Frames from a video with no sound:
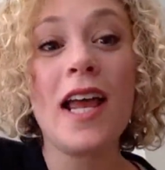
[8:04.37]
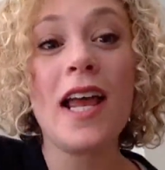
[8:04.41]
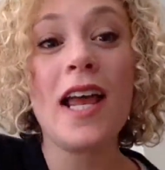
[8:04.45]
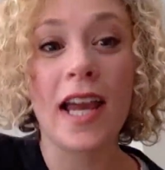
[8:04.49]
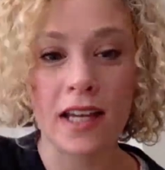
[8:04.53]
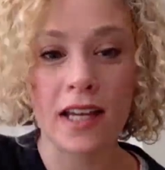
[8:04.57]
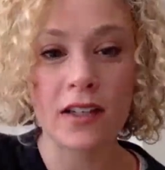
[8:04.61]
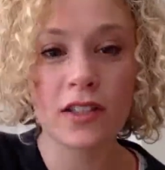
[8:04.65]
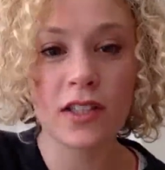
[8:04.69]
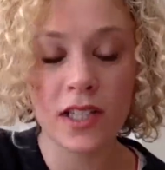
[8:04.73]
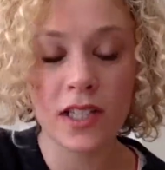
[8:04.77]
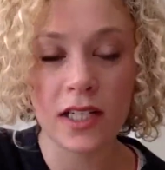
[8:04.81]

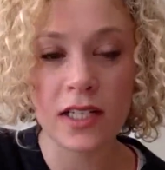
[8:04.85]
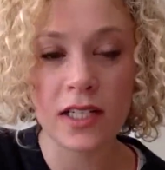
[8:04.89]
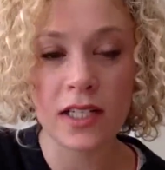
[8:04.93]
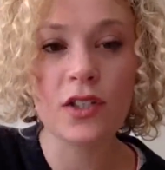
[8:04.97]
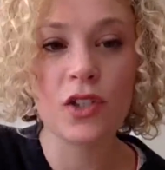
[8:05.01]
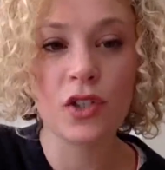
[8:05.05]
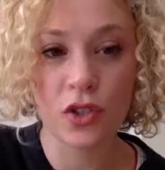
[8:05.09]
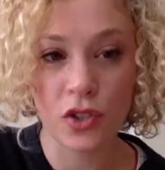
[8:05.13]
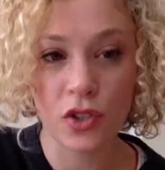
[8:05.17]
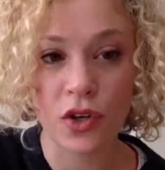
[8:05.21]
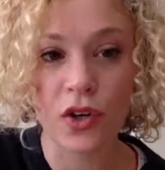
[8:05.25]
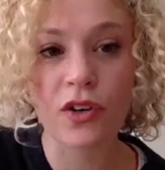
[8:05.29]
it did
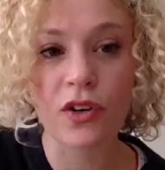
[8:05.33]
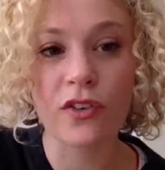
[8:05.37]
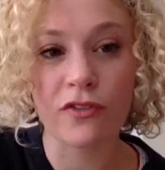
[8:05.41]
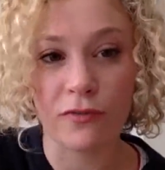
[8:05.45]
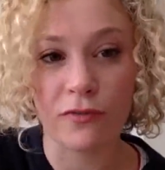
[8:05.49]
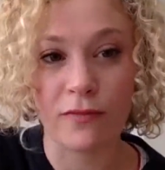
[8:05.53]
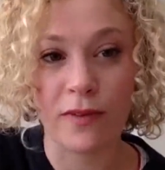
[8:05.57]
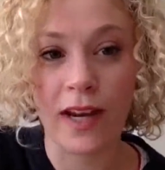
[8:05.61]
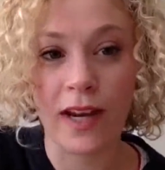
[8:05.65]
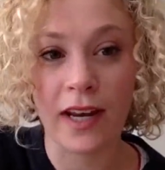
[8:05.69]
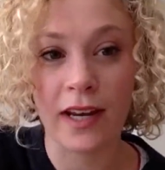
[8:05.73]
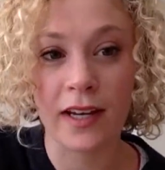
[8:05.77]
serve
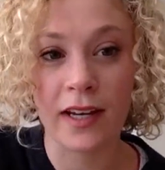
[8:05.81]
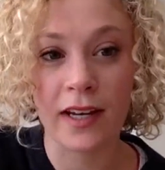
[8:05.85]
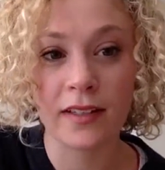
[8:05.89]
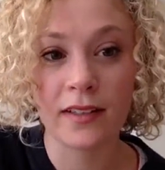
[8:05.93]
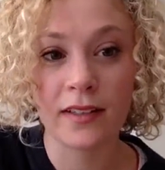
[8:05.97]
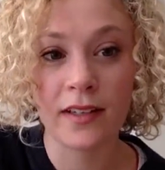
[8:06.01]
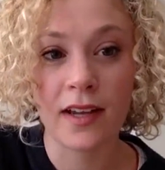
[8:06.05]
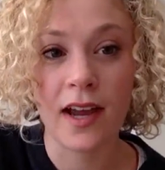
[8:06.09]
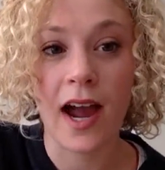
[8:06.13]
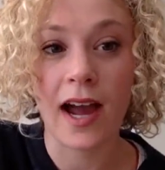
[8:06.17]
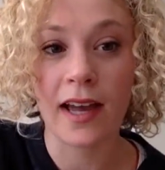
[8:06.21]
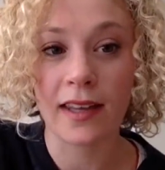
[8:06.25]
me
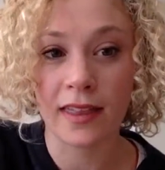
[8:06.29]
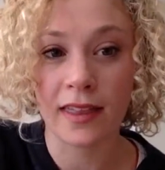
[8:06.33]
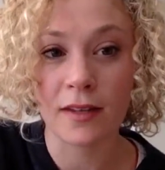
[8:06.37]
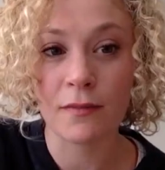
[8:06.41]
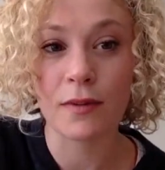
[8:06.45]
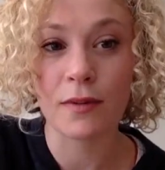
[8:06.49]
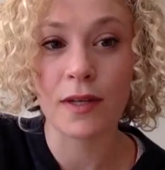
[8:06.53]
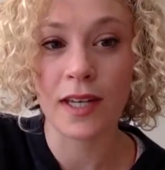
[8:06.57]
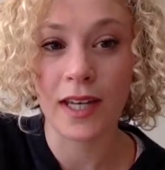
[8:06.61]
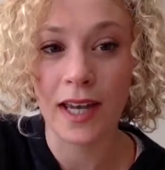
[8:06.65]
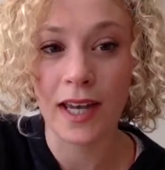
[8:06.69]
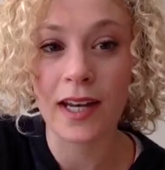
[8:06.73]
at the
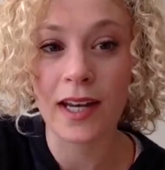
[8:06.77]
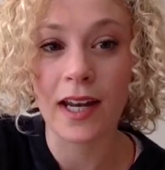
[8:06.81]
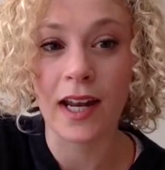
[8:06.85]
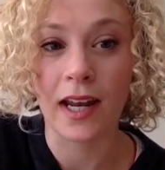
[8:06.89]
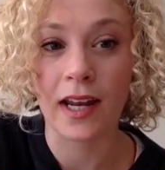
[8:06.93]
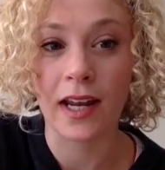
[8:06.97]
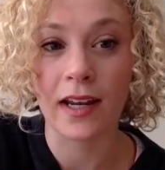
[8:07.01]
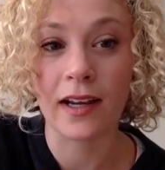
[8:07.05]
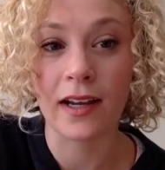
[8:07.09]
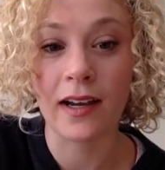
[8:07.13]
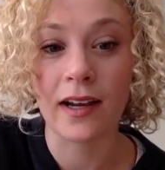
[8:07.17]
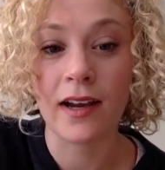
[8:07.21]

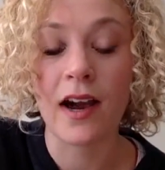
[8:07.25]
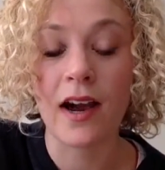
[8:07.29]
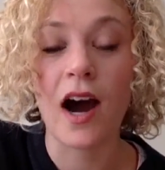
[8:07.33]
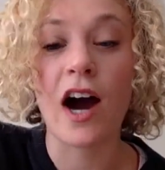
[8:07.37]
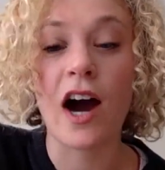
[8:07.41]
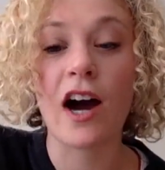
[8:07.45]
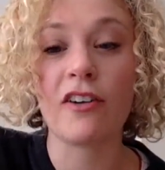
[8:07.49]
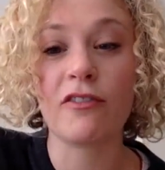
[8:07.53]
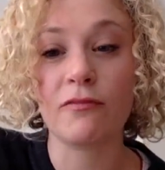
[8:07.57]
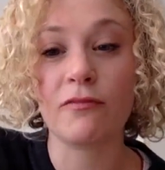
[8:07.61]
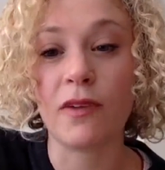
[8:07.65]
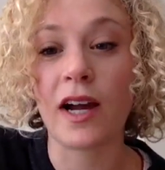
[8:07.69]
beginning
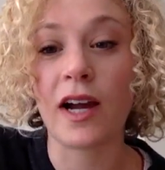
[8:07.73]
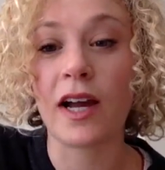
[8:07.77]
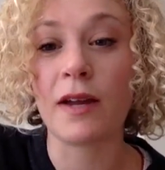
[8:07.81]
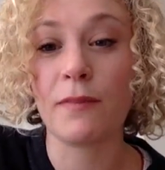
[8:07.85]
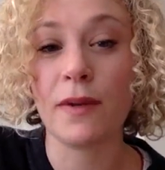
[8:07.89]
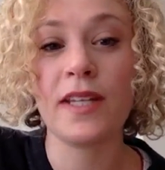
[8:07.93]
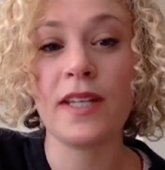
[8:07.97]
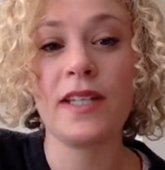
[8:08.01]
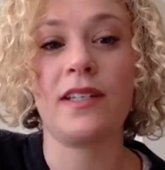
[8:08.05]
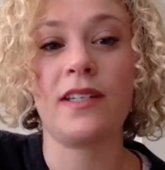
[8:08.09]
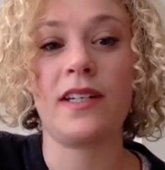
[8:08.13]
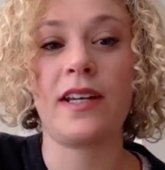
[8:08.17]
of my
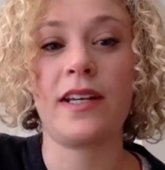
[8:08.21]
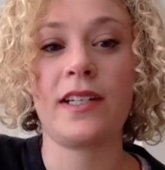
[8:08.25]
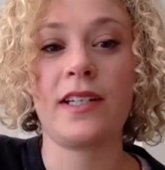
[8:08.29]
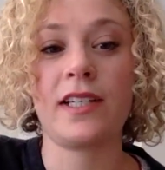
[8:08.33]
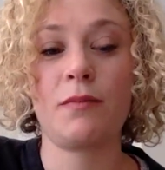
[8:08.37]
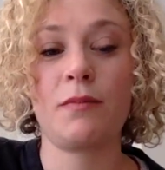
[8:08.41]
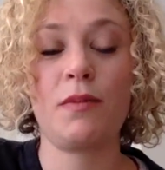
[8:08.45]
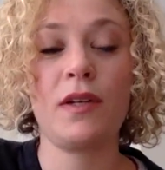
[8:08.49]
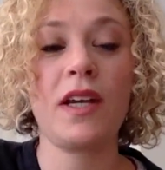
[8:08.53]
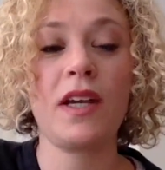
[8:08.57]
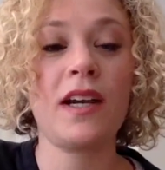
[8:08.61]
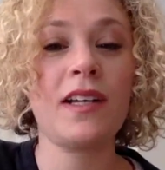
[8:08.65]
business,
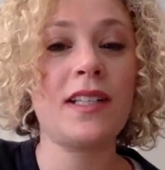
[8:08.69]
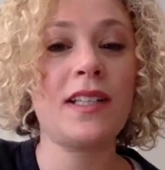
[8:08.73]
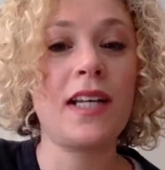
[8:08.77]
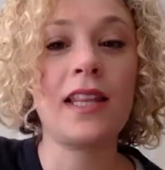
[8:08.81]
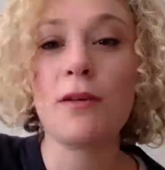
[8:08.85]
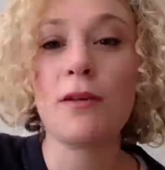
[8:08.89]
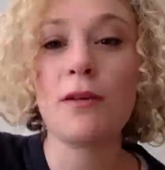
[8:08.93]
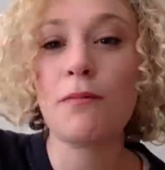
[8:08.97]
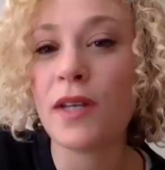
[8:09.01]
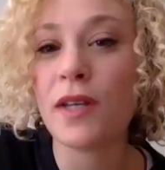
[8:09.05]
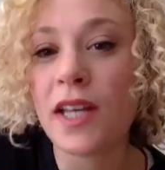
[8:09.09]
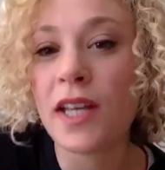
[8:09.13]
because at
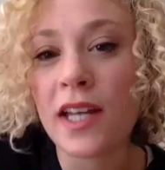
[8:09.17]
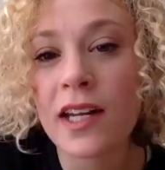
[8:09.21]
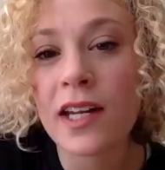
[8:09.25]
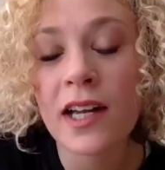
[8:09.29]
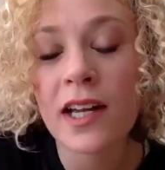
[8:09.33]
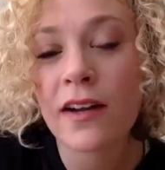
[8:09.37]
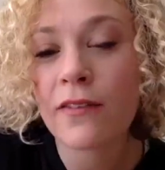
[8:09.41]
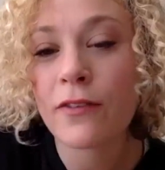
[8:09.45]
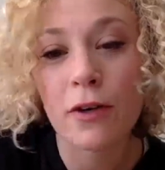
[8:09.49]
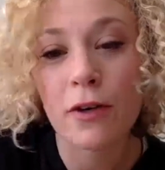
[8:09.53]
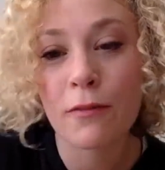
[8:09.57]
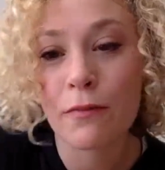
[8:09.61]
the beginning
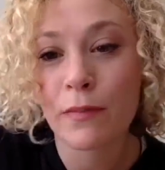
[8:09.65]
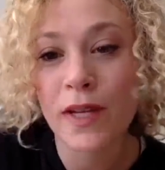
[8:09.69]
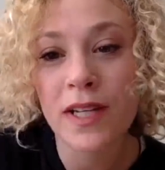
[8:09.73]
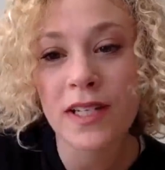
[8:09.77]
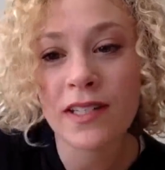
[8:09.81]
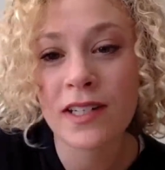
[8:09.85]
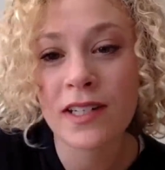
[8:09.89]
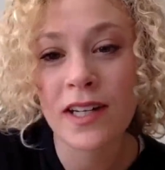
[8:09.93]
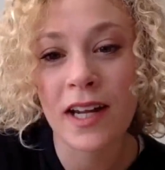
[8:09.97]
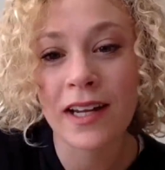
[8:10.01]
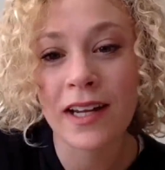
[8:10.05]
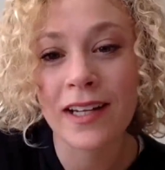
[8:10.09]
of your
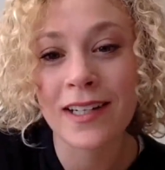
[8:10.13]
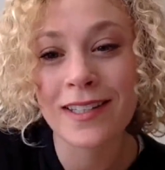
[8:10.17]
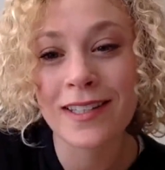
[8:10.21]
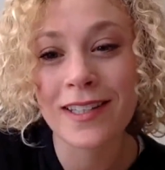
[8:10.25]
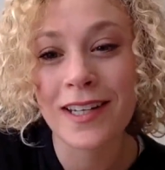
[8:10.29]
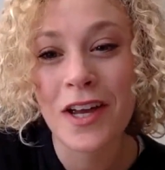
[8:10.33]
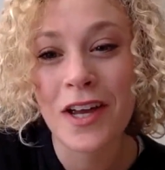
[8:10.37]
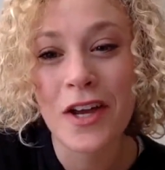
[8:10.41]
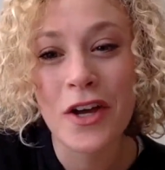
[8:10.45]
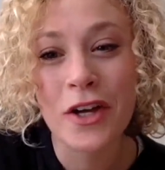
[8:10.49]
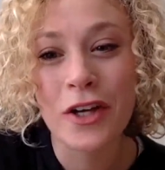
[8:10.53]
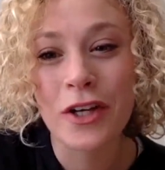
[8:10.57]
business,
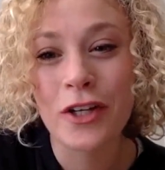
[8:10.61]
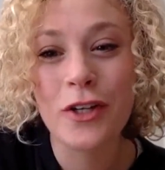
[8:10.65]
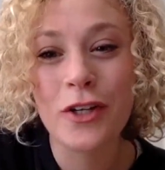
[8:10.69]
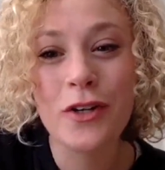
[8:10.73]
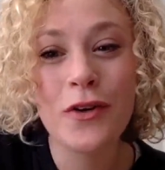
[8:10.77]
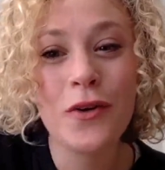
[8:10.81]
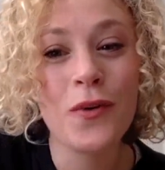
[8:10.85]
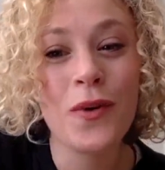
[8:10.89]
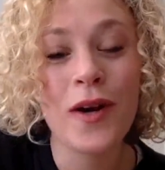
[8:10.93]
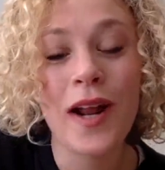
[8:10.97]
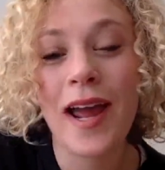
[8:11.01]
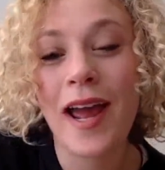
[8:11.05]
you
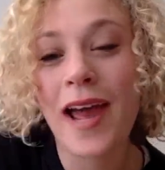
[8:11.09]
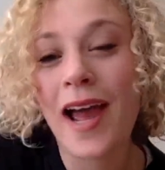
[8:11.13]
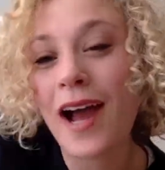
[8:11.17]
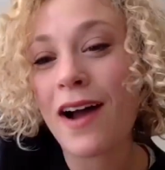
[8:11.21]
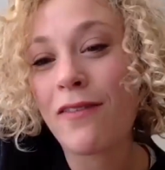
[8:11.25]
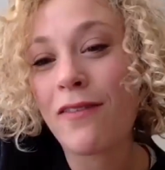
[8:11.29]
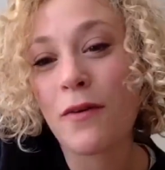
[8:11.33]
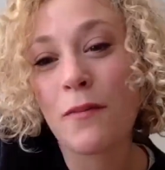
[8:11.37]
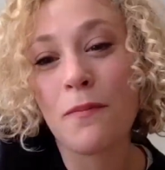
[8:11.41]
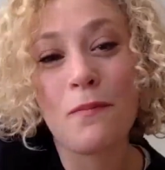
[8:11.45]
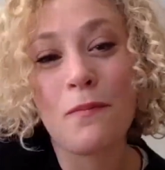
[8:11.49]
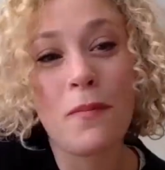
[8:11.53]
don't have
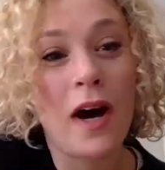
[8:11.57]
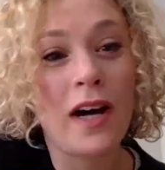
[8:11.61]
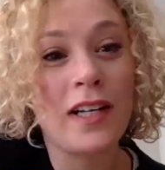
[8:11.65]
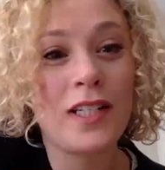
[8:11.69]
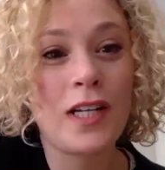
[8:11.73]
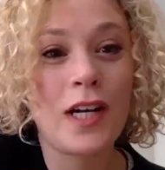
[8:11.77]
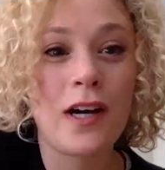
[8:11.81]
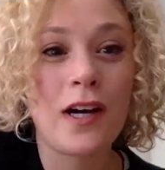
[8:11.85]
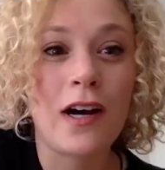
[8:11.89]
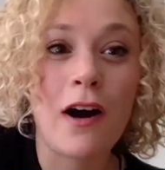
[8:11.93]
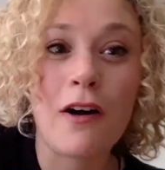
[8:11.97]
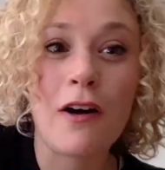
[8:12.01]

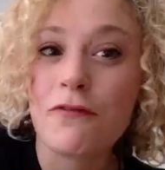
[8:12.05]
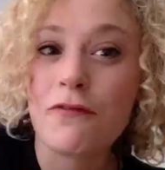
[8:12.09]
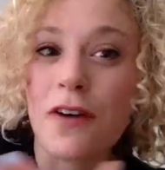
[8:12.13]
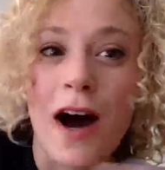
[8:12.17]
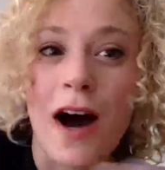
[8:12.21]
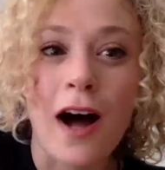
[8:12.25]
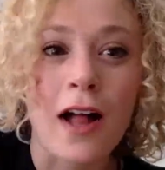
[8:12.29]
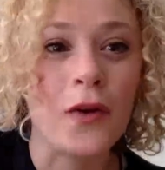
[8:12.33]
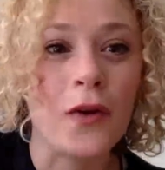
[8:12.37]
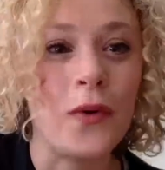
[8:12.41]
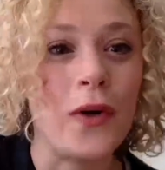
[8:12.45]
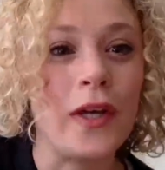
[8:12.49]
a
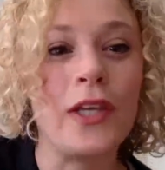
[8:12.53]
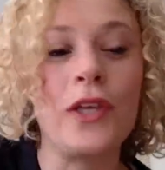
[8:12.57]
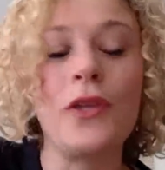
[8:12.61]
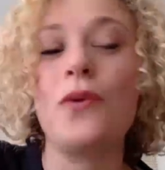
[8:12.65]
following.